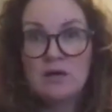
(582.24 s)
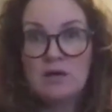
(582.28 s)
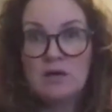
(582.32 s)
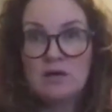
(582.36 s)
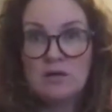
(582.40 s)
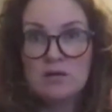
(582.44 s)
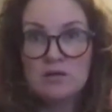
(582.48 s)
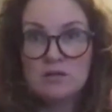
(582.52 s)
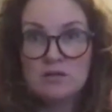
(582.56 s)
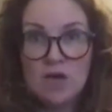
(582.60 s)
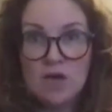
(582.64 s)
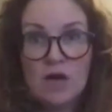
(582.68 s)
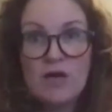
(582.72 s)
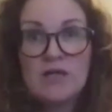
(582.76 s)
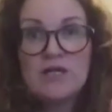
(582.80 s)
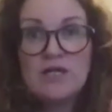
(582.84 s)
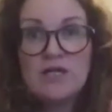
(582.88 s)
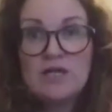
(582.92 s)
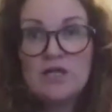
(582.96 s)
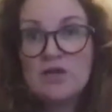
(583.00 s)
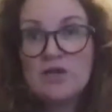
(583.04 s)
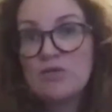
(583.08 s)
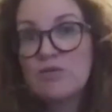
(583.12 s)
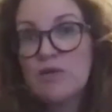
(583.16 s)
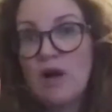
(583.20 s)
talking to
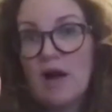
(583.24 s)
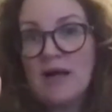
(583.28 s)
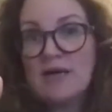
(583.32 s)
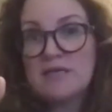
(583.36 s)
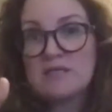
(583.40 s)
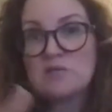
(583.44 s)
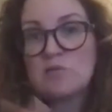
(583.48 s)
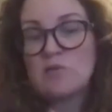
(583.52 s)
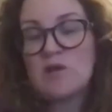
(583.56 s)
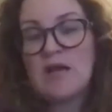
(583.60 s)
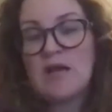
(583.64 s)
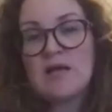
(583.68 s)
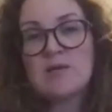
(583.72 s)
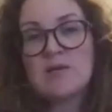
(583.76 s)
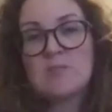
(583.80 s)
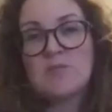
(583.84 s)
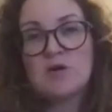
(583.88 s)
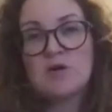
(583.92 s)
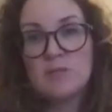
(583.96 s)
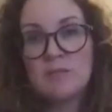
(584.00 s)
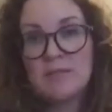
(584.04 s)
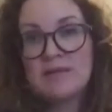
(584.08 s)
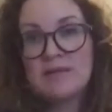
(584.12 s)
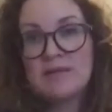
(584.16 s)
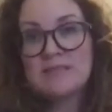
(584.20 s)
you guys, when I can
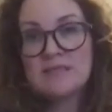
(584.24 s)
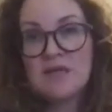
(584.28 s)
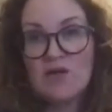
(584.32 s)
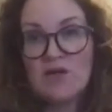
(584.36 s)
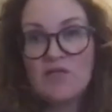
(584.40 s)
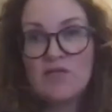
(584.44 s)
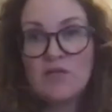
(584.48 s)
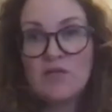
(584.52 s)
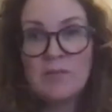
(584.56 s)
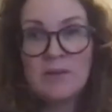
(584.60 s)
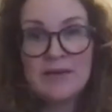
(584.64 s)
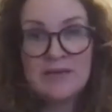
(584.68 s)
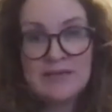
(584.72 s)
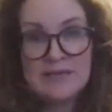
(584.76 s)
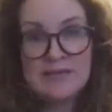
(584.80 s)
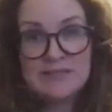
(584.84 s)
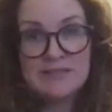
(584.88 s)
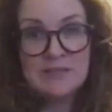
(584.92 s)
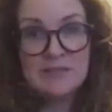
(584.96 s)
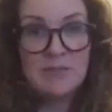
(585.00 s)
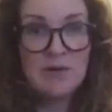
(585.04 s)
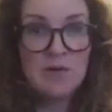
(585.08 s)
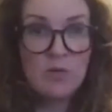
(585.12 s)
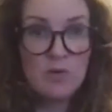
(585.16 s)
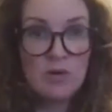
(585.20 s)
put myself and my needs
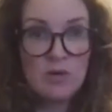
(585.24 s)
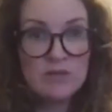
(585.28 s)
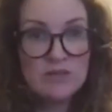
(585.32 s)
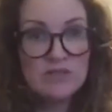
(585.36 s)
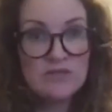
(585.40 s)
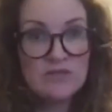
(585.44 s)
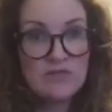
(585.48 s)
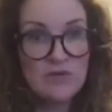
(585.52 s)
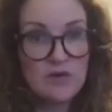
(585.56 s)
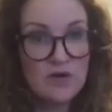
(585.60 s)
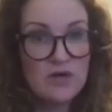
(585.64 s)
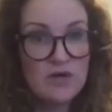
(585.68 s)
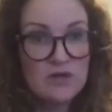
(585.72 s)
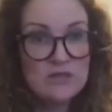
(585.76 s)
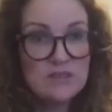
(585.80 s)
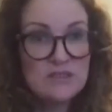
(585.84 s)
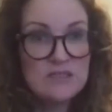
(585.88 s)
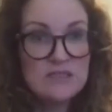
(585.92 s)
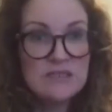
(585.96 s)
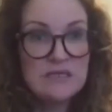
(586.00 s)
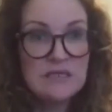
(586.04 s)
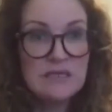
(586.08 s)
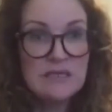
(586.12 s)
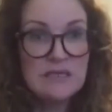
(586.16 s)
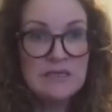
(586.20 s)
and my wants
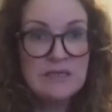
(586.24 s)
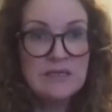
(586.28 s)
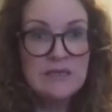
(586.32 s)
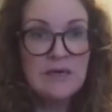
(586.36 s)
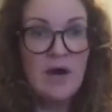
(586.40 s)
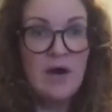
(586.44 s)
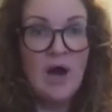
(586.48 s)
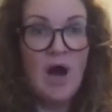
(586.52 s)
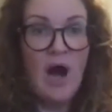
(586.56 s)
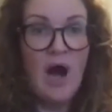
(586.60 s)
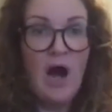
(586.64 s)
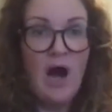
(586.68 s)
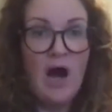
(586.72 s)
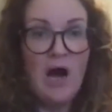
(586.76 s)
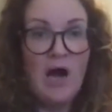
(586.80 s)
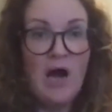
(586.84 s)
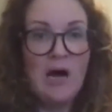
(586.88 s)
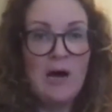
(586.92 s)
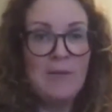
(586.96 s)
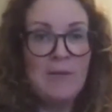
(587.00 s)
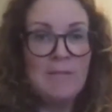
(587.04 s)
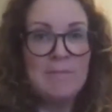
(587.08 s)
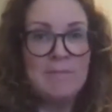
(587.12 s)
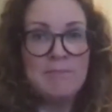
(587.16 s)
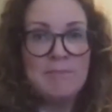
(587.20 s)
first.
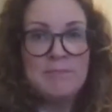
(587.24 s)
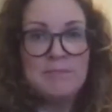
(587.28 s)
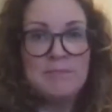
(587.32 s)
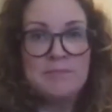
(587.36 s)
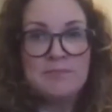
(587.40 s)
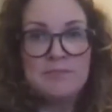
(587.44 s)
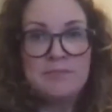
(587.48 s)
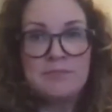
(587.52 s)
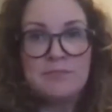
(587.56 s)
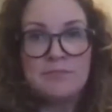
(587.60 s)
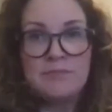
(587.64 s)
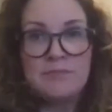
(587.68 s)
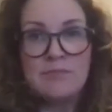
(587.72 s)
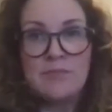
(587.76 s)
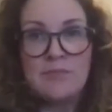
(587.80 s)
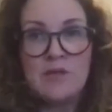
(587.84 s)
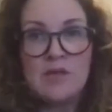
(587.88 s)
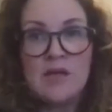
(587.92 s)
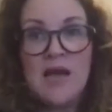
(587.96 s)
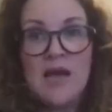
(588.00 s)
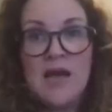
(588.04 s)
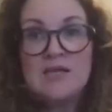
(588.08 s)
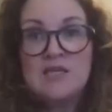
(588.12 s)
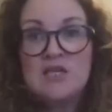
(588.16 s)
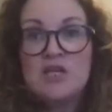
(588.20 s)
Um,
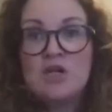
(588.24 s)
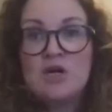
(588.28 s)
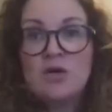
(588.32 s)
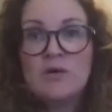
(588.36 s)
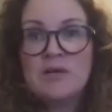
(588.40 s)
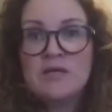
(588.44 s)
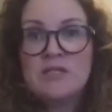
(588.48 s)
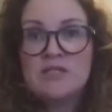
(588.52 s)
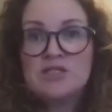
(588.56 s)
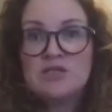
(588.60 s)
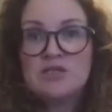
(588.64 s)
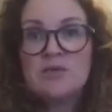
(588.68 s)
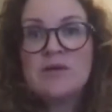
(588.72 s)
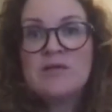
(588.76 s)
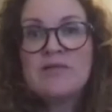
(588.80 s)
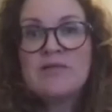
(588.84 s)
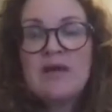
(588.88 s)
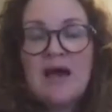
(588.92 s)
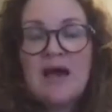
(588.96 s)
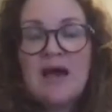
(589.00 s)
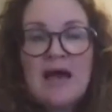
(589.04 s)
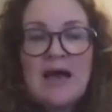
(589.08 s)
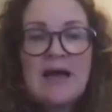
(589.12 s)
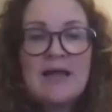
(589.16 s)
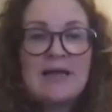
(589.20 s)
and in doing
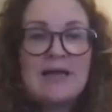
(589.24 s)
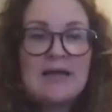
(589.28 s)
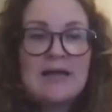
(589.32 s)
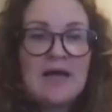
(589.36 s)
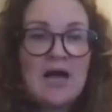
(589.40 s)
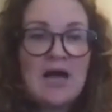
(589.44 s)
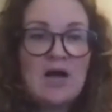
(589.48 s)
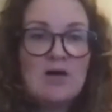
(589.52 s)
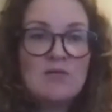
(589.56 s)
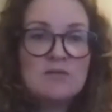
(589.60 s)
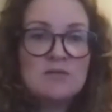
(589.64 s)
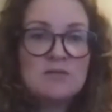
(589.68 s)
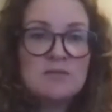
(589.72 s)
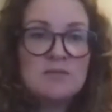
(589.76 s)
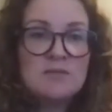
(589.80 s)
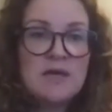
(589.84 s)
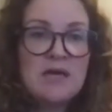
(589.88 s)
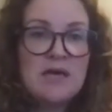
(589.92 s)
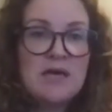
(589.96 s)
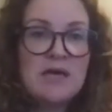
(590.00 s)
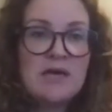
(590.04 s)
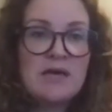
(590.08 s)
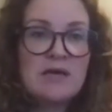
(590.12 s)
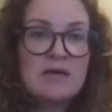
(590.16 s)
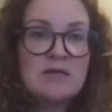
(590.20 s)
that, it helps
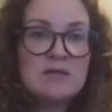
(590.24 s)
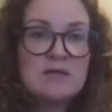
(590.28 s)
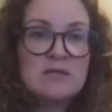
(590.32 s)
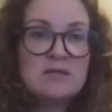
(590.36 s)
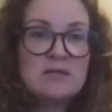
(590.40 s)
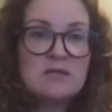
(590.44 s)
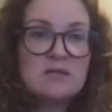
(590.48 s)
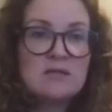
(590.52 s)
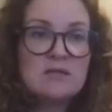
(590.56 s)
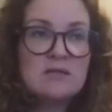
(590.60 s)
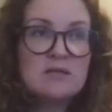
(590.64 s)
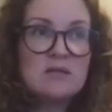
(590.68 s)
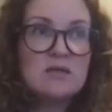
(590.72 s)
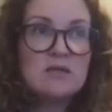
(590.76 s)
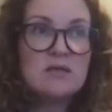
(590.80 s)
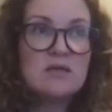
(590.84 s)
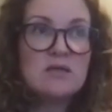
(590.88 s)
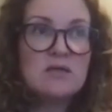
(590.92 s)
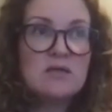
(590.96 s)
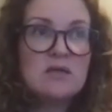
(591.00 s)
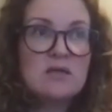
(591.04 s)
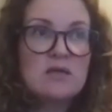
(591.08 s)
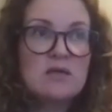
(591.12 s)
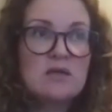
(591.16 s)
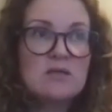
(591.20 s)
me
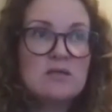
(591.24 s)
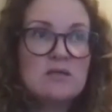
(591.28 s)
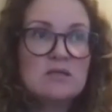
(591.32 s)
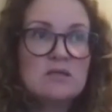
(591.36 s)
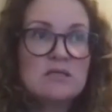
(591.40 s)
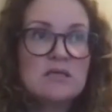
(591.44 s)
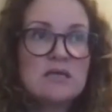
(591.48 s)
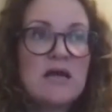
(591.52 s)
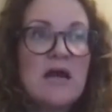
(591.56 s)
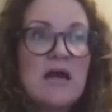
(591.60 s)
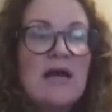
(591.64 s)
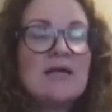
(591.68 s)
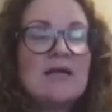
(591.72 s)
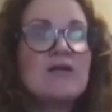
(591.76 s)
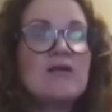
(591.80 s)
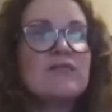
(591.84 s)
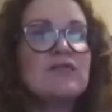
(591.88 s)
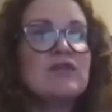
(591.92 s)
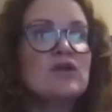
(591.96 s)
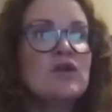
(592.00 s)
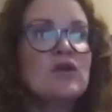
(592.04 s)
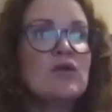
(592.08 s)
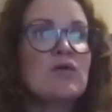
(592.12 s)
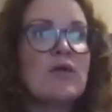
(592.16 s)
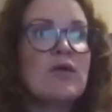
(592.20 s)
to kind of,
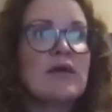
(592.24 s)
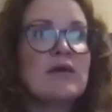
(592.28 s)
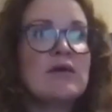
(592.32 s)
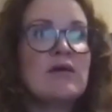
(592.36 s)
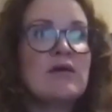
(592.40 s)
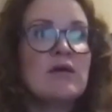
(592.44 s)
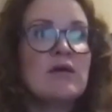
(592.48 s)
like,